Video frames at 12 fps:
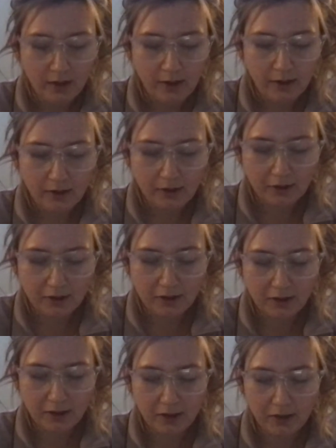In the
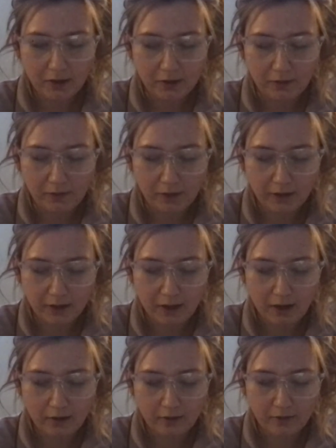distance he heard the faint
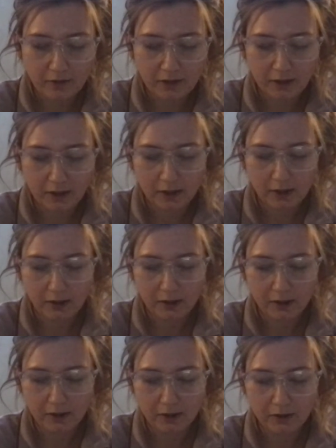sound of singing. He
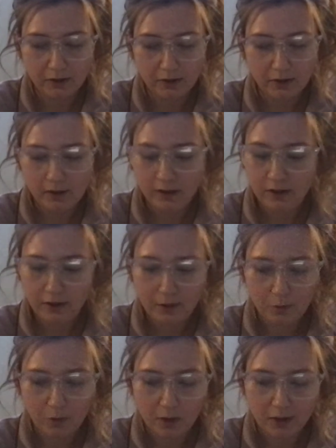listened. It
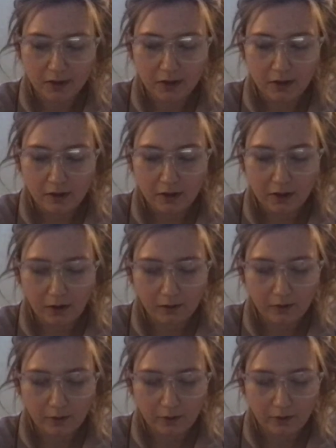was the song of
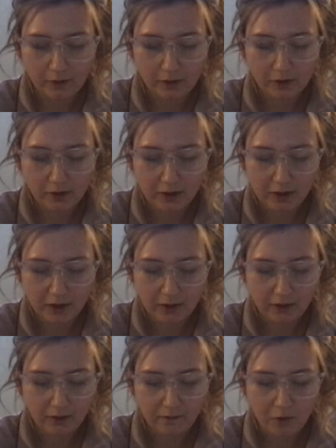the river, just
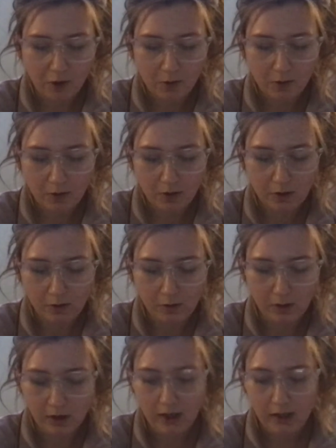ending, far below,
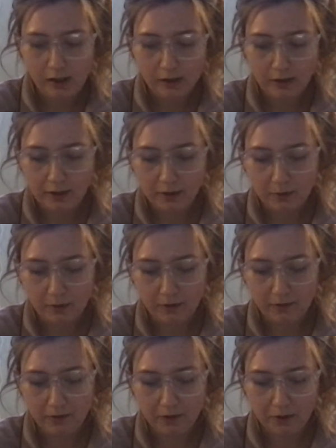like the blood
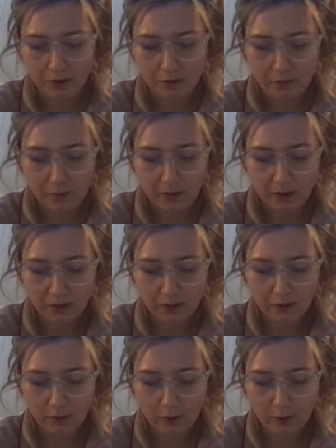of the earth from the center
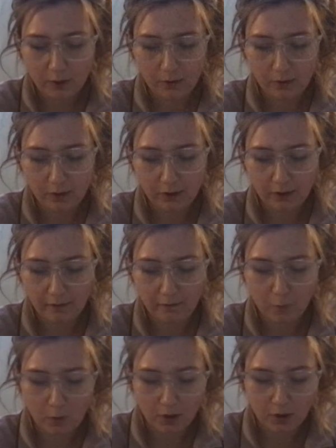of nowhere rushing
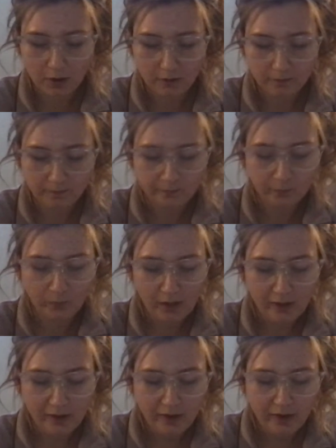forth.
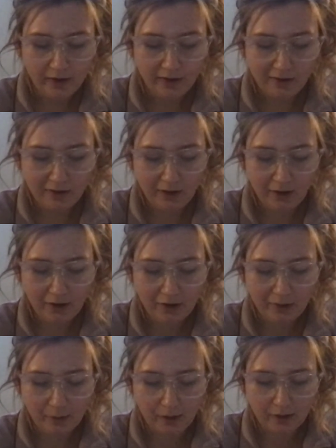He sang under his
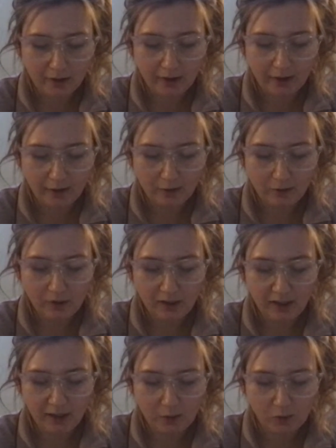breath. Like everyone
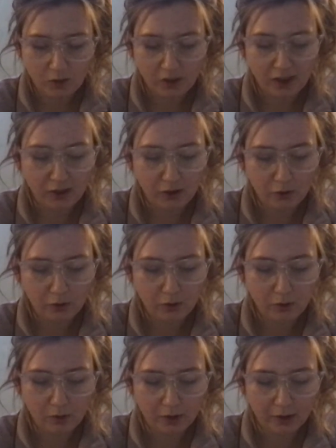in Ember, he knew the
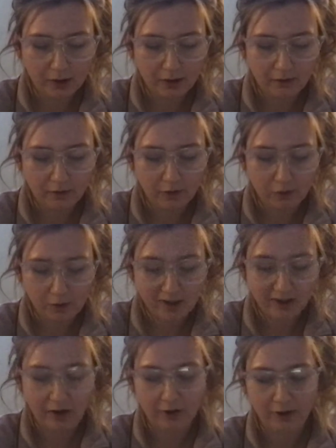words of the 3
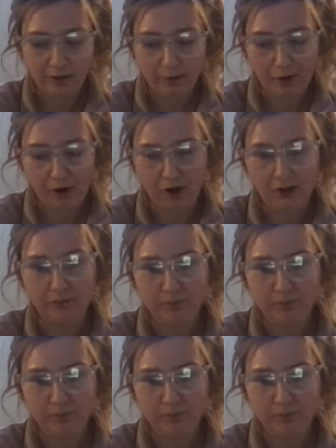songs by heart.